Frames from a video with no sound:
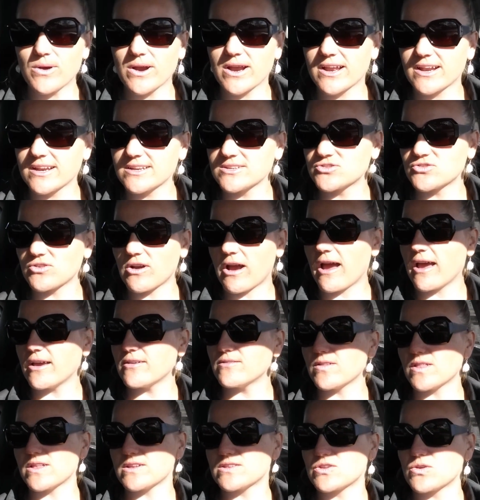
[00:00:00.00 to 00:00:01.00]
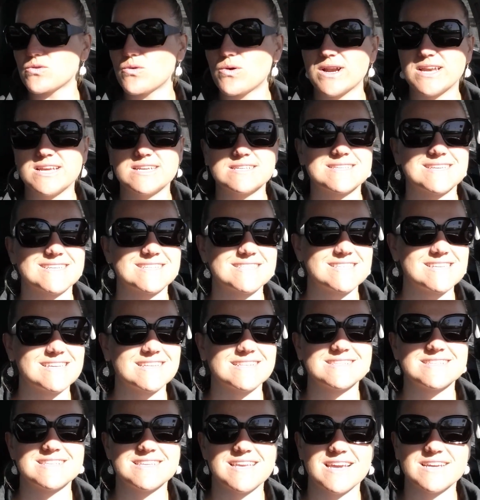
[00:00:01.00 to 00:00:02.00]
we're gonna drive the
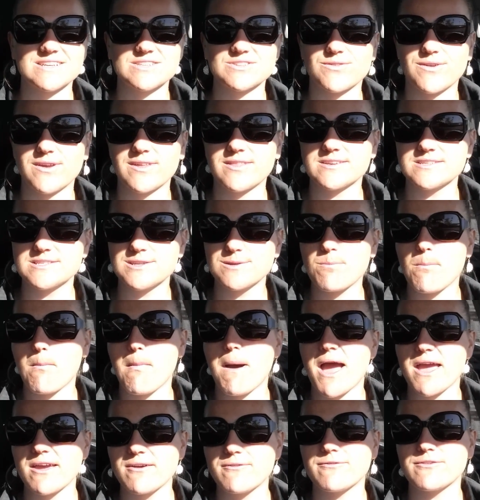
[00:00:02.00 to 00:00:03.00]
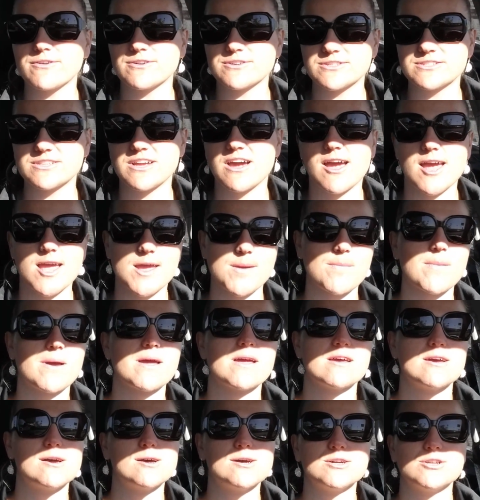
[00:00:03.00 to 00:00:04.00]
2016 CX-3. This is my first time
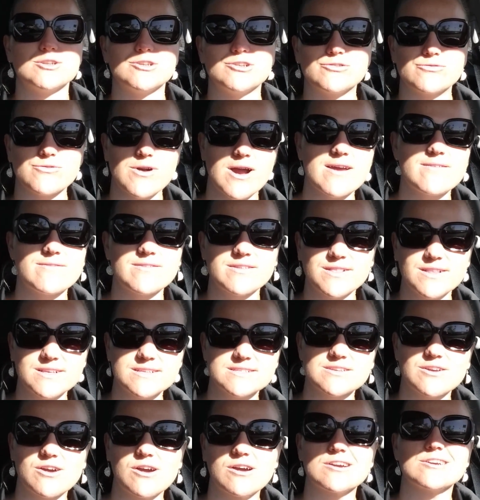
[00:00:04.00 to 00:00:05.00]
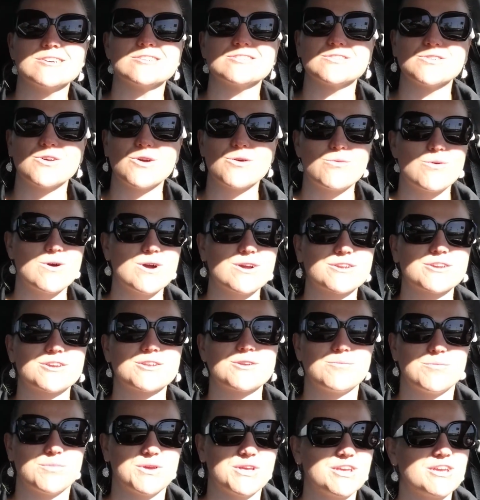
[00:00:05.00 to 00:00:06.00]
driving this car, so I want you
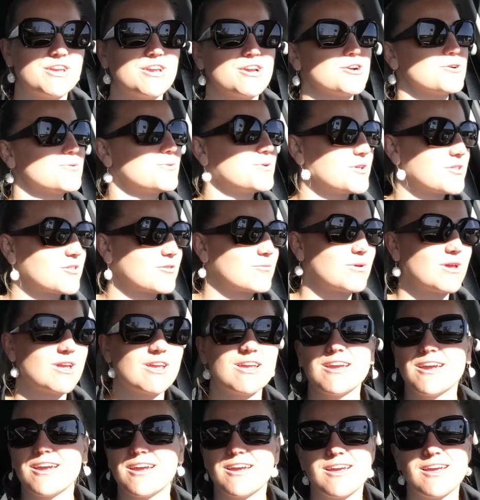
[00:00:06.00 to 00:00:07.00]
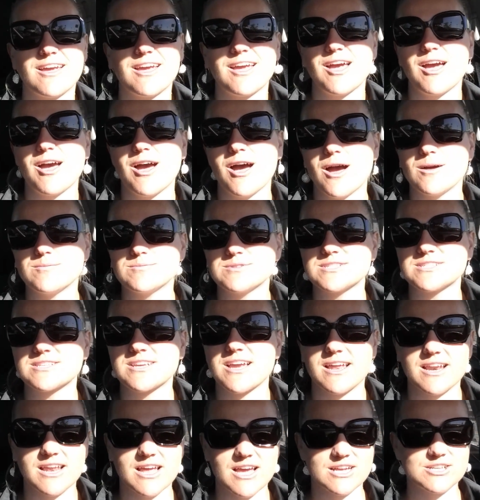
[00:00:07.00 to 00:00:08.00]
to be here with me. I'm just
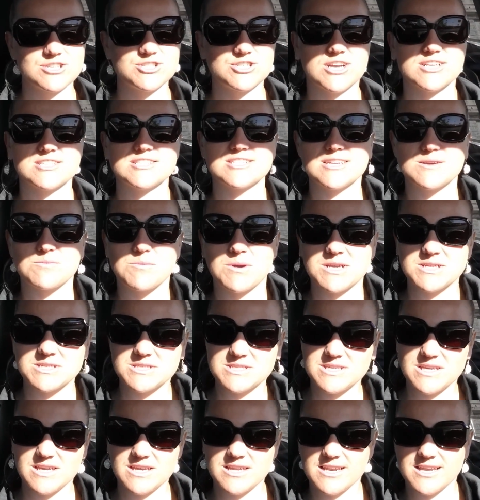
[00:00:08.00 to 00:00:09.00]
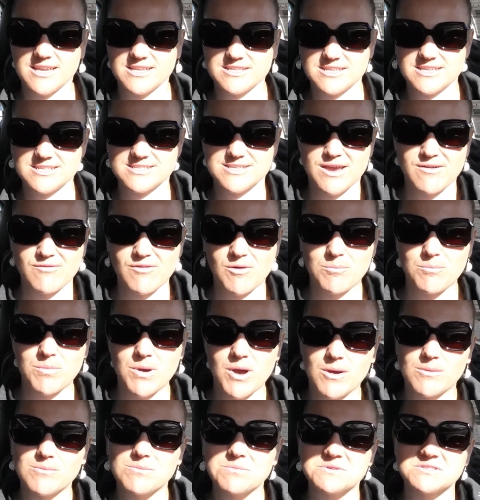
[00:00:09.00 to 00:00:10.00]
kind of adjusting my seat. It does have a
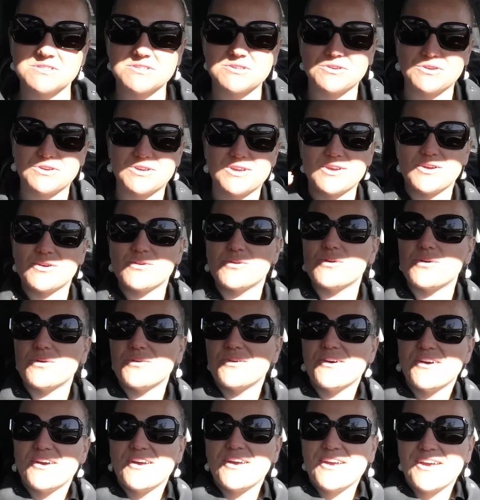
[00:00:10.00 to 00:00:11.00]
pump, so you can go